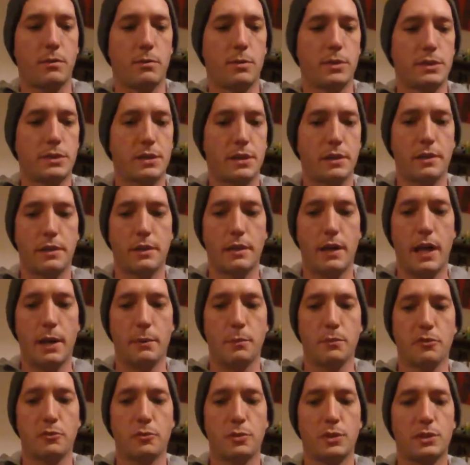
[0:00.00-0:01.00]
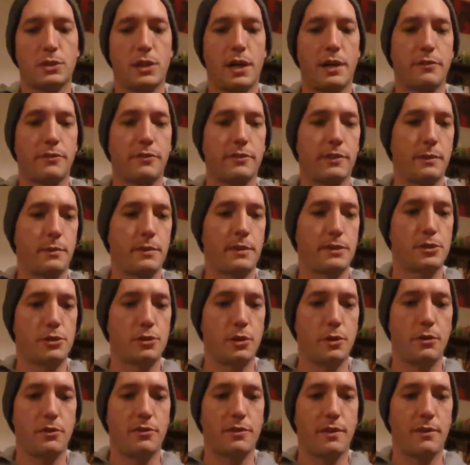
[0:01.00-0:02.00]
which I will switch off because I want to
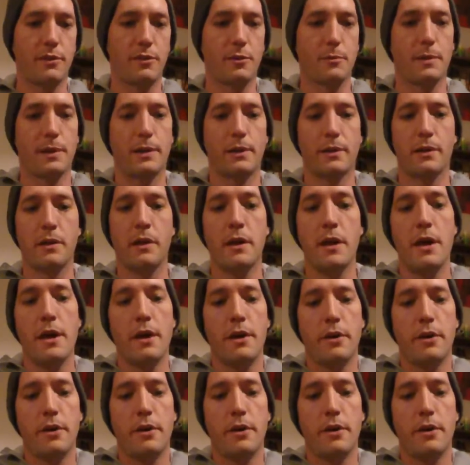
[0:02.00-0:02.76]
show you something about it.